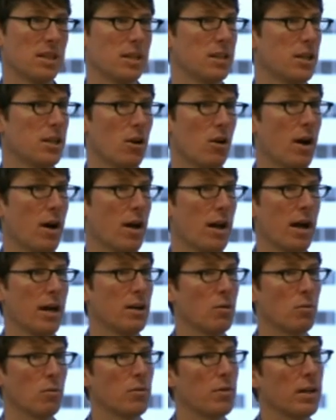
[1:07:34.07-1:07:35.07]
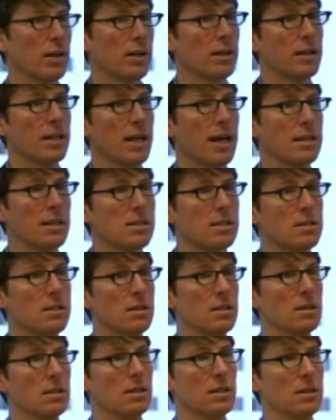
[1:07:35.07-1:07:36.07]
you know, I, I don't think that that's,
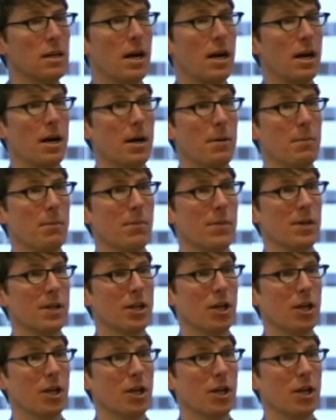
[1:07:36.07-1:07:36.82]
um,